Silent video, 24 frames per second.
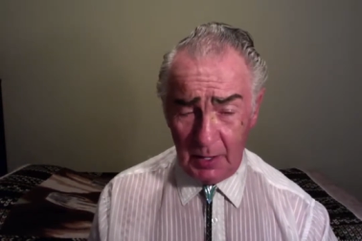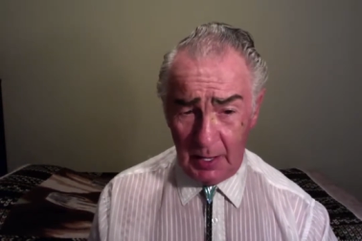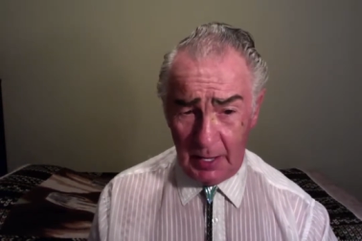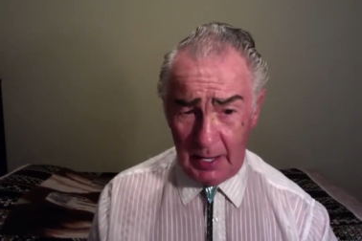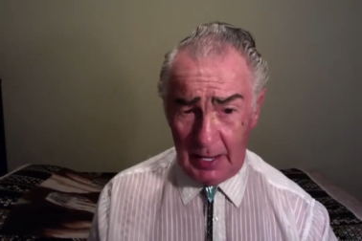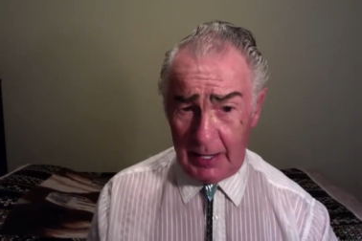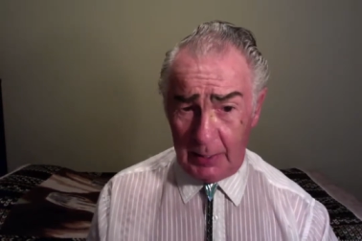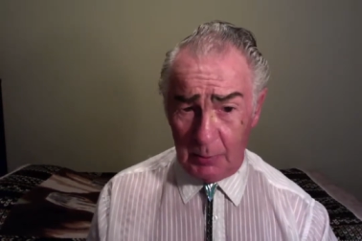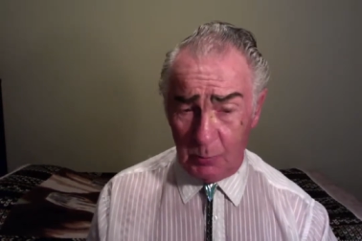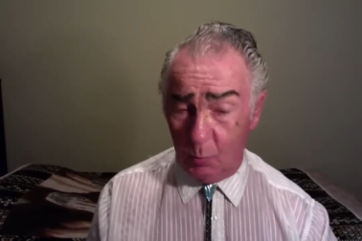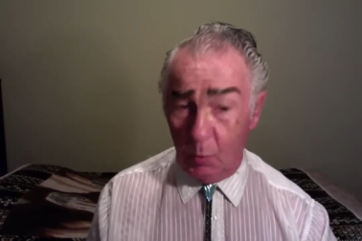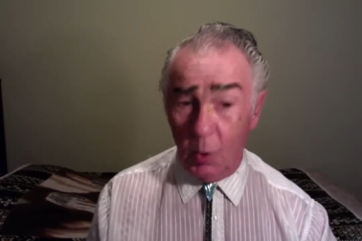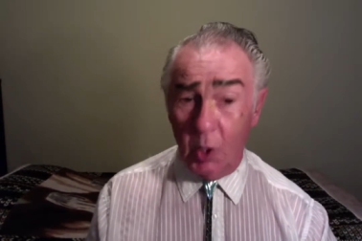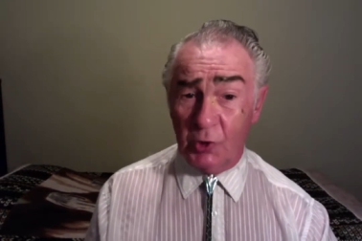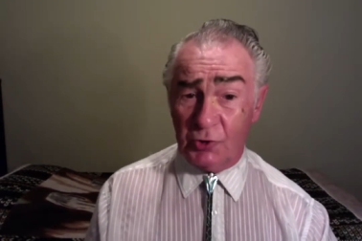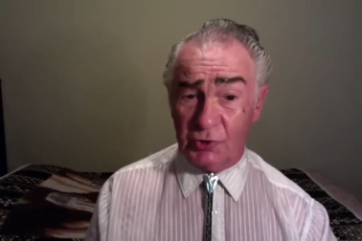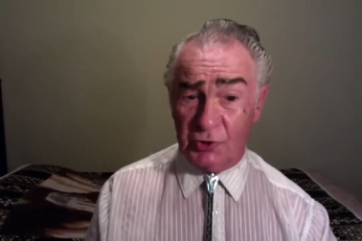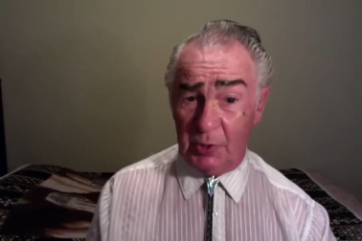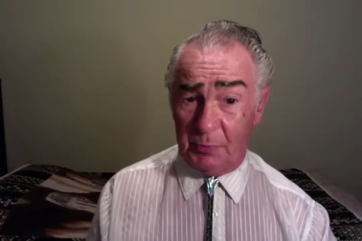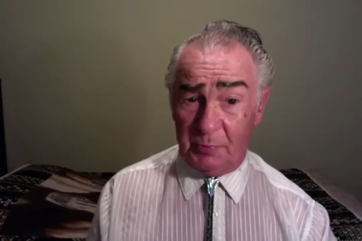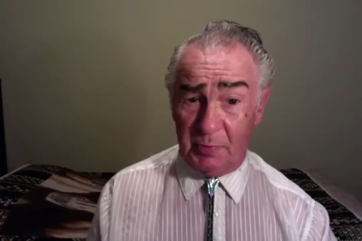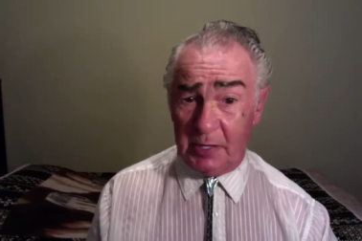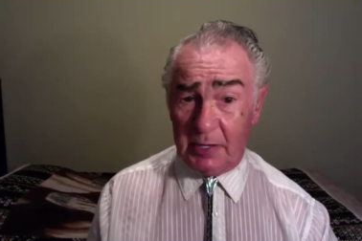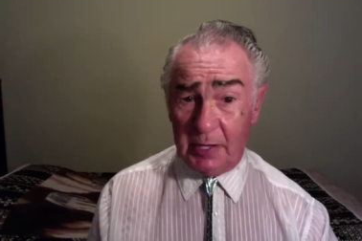in
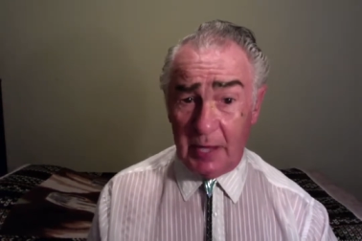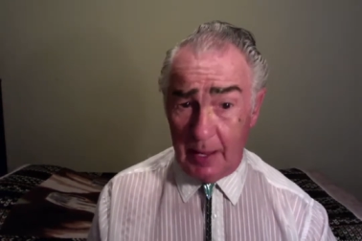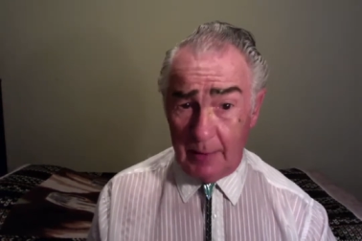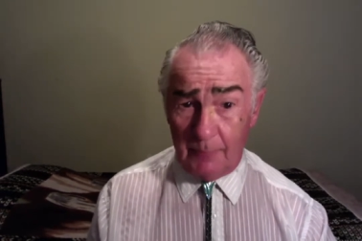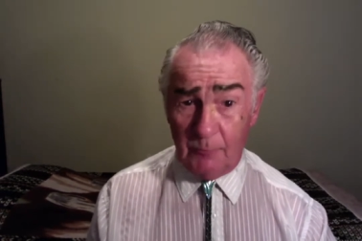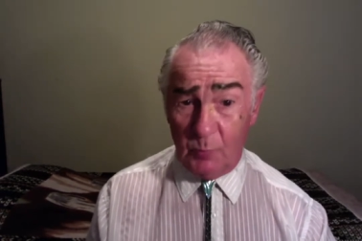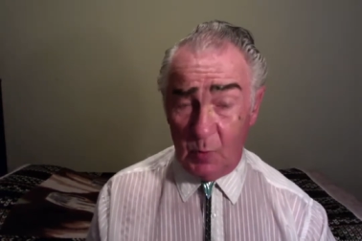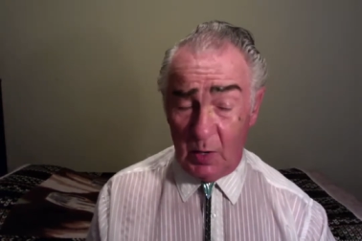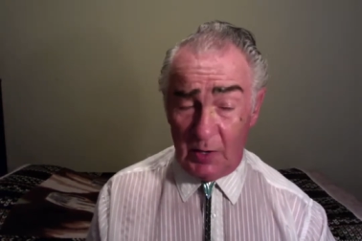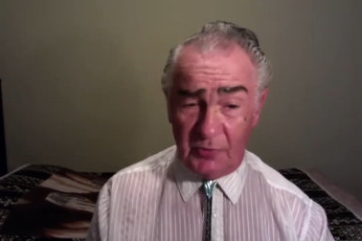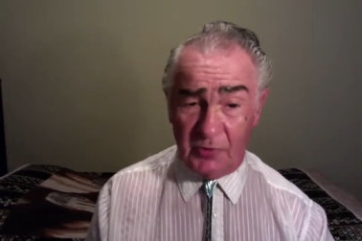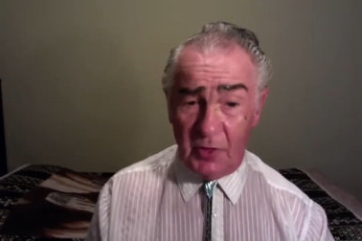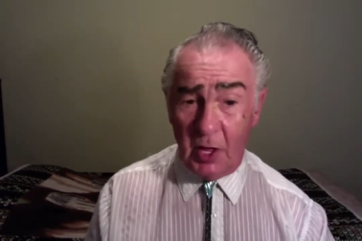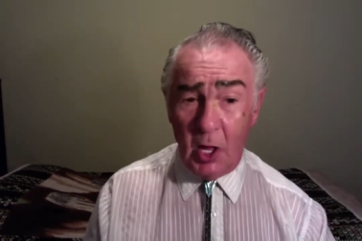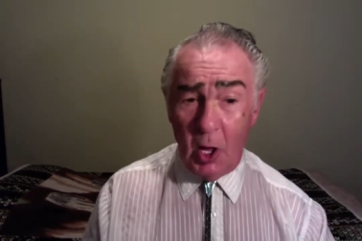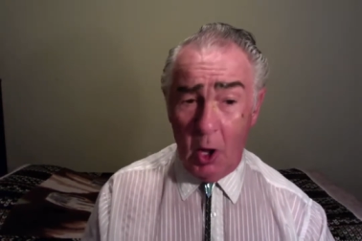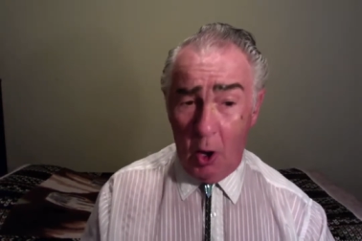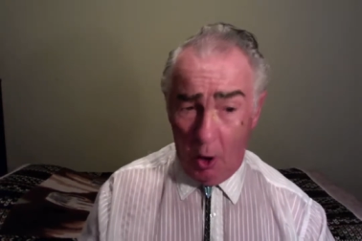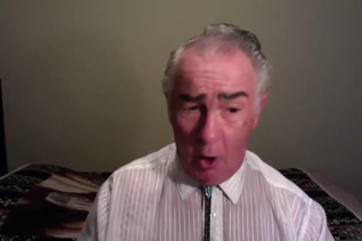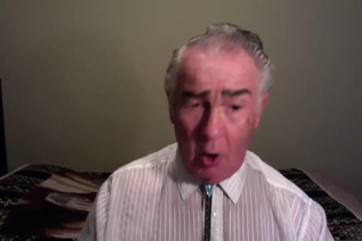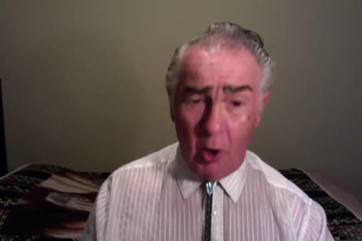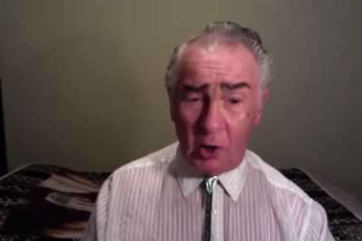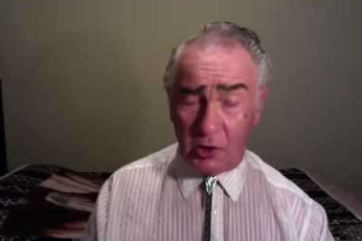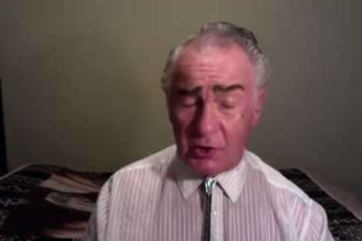worshipping him with
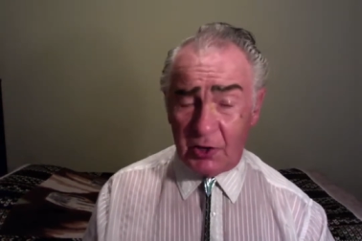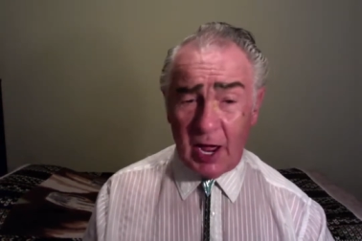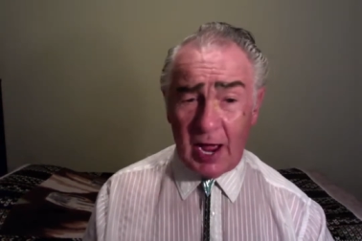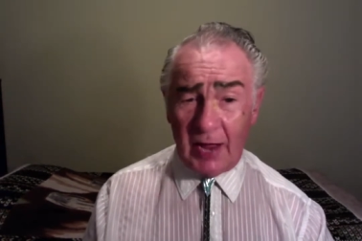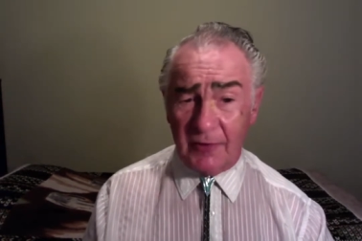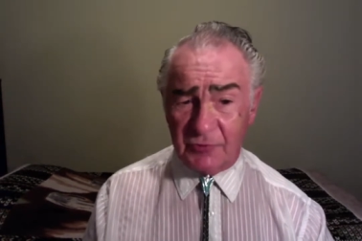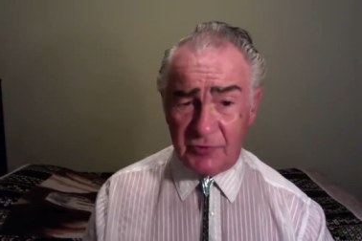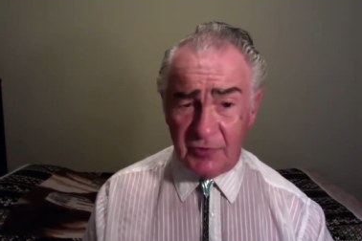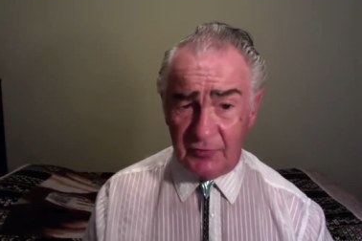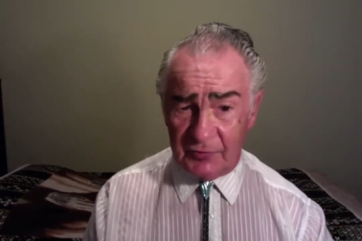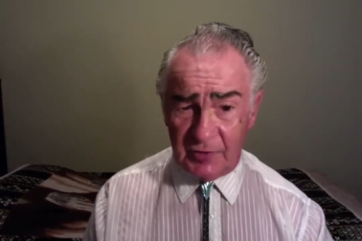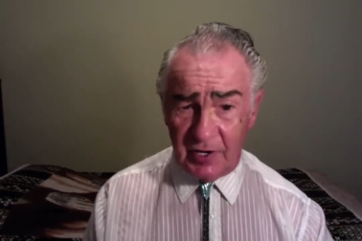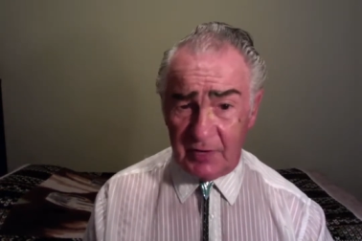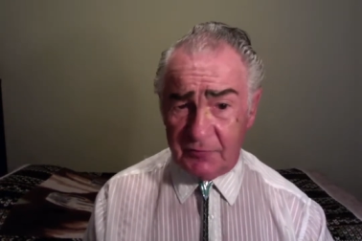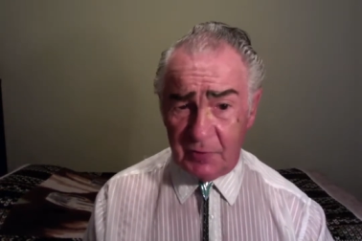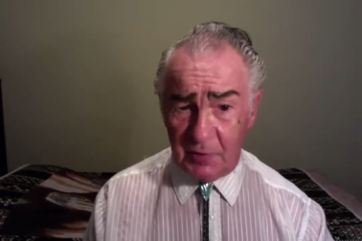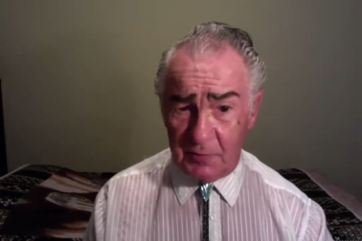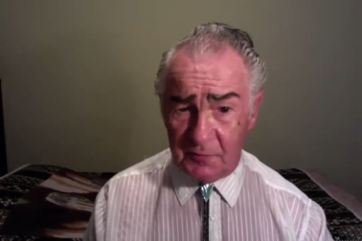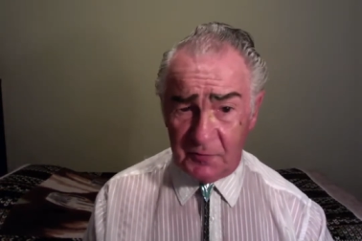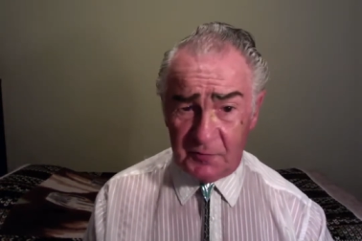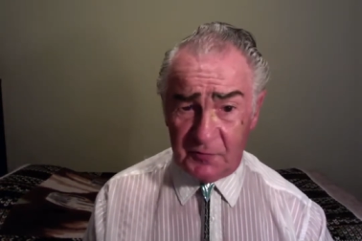all kinds of different